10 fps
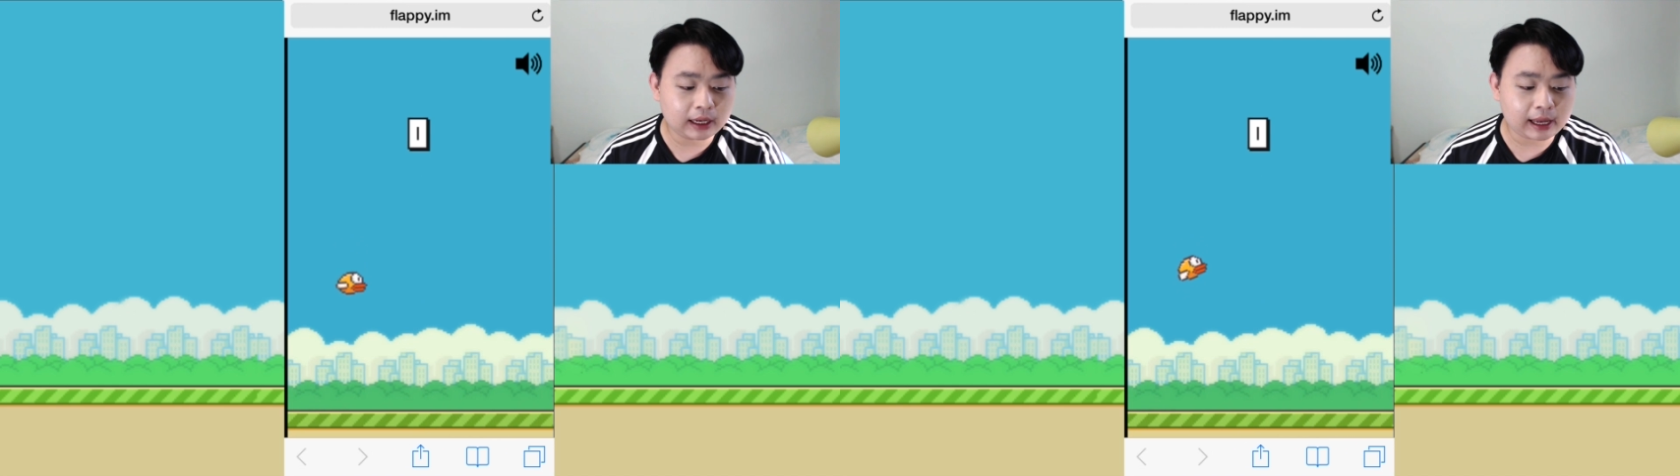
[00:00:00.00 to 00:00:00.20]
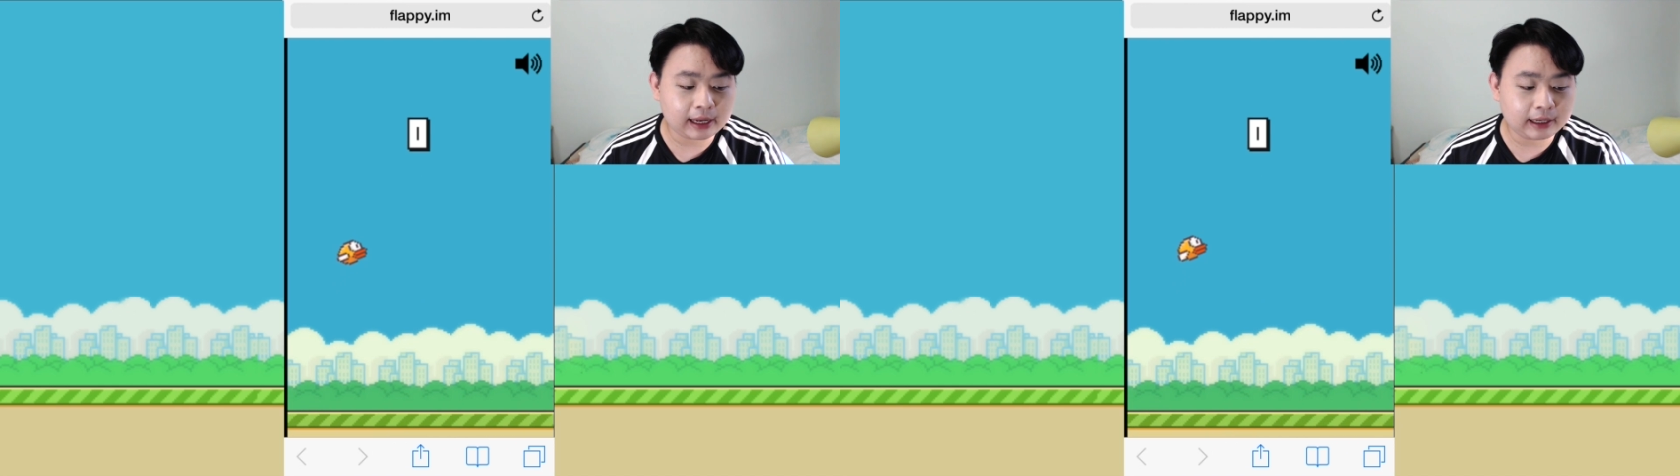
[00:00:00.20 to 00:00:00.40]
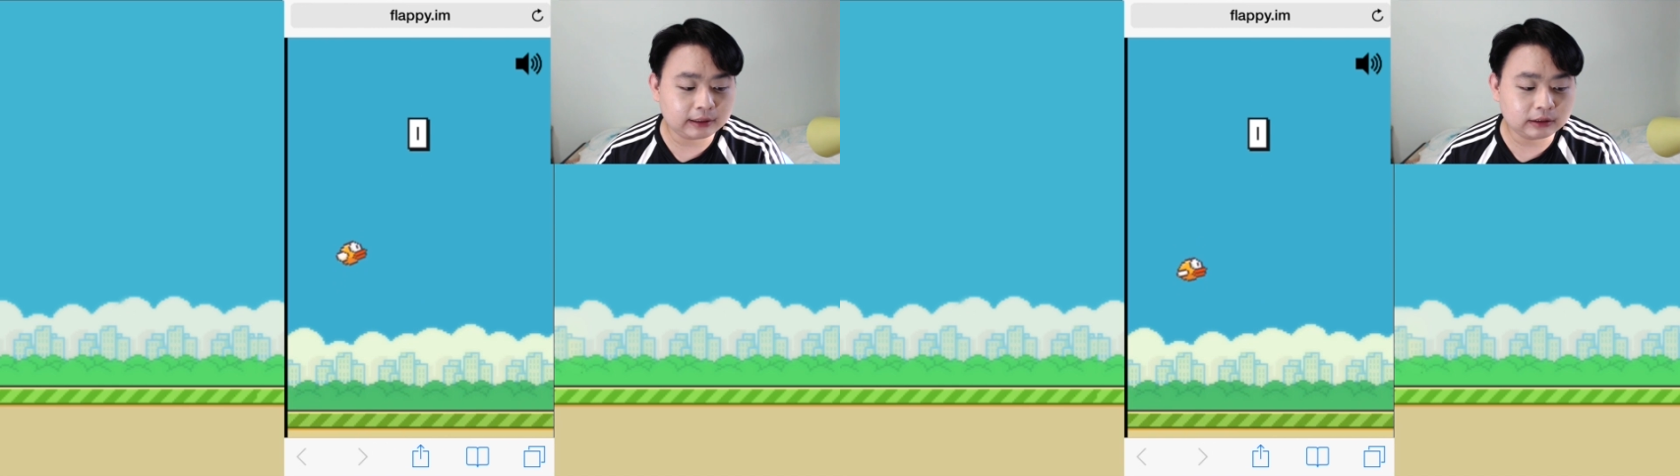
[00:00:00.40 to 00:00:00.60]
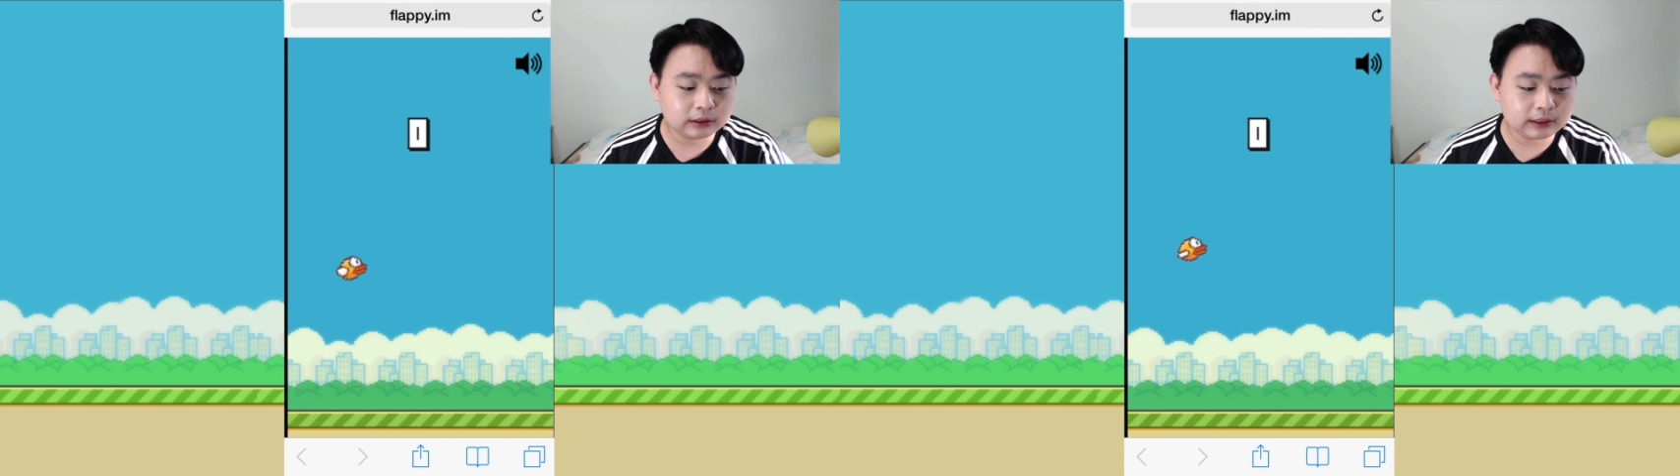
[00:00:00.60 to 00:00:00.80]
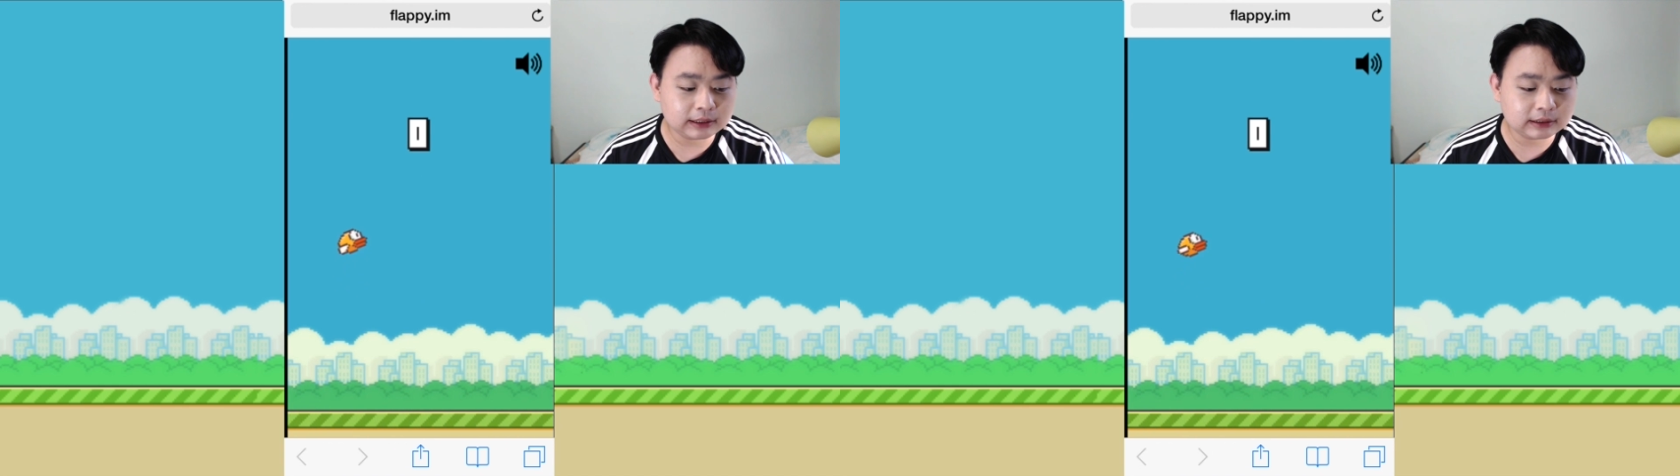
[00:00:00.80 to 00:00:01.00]
And
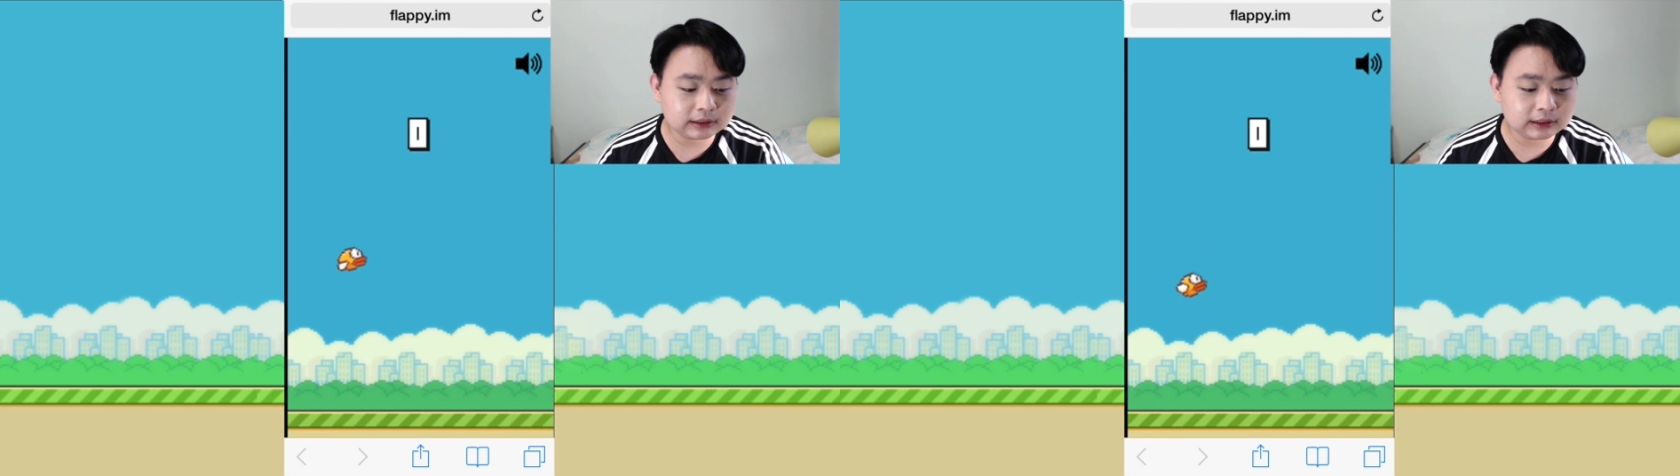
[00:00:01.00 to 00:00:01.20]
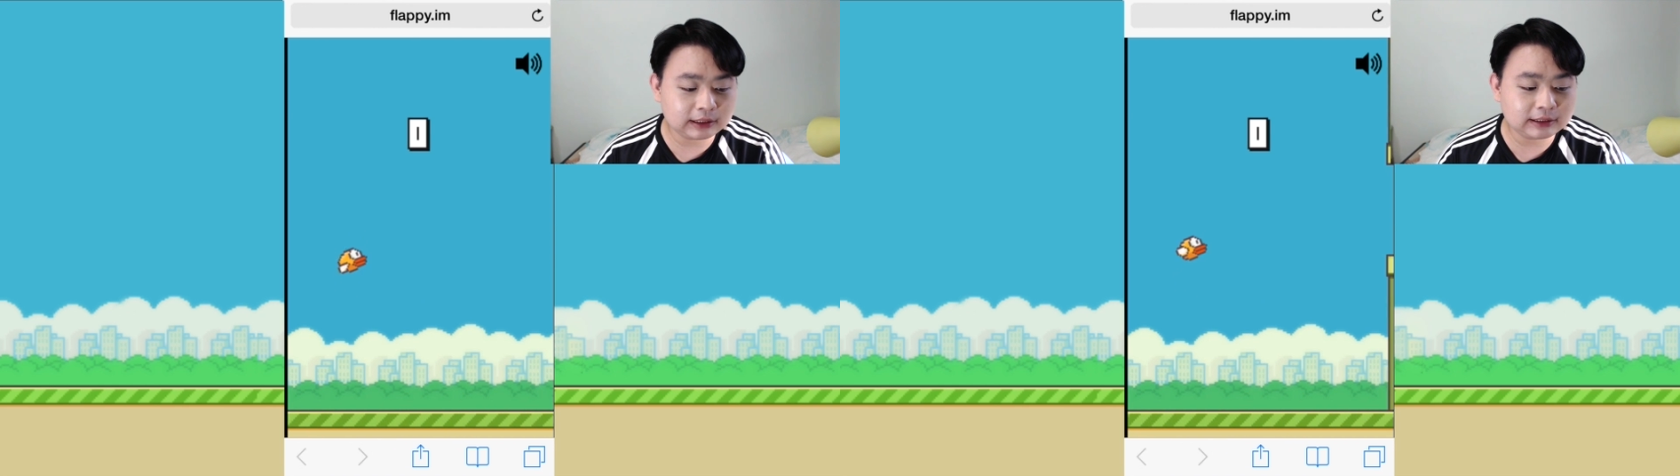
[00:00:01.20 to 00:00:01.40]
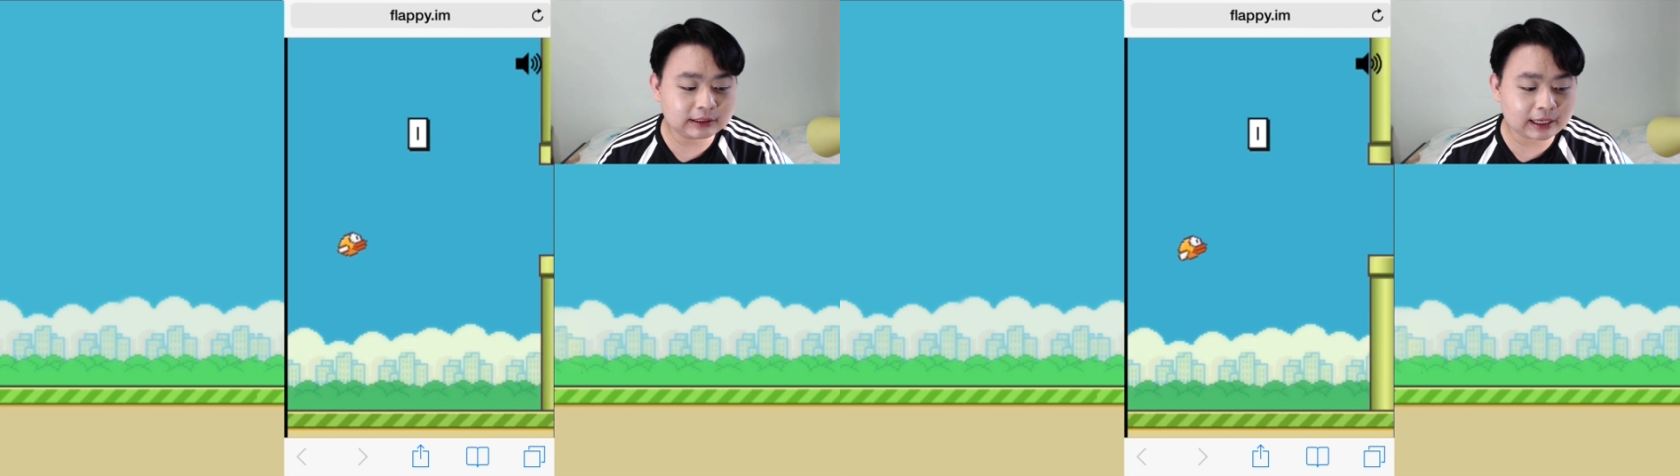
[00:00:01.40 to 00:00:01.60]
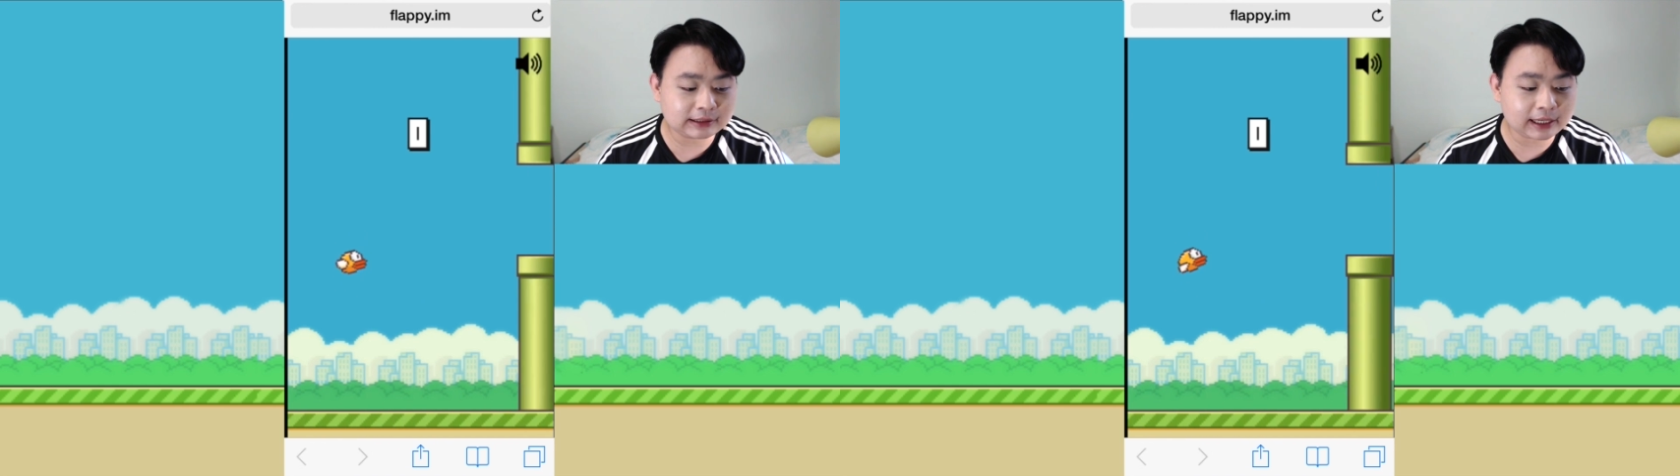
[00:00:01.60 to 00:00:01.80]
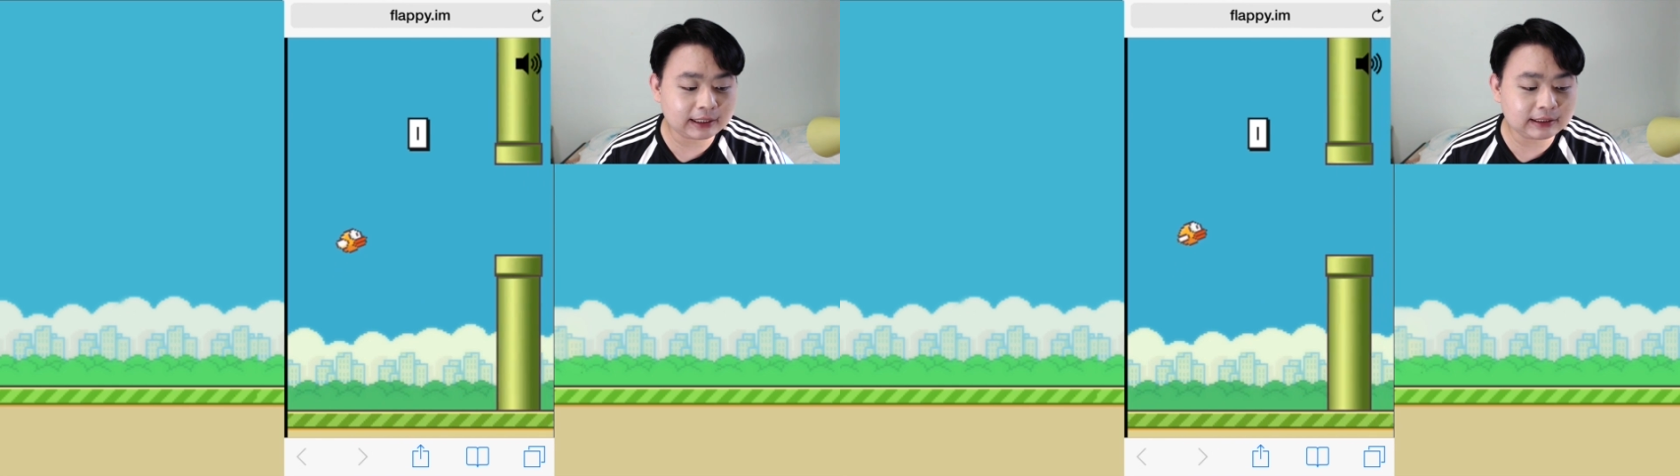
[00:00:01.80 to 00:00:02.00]
uh, it's, it's exactly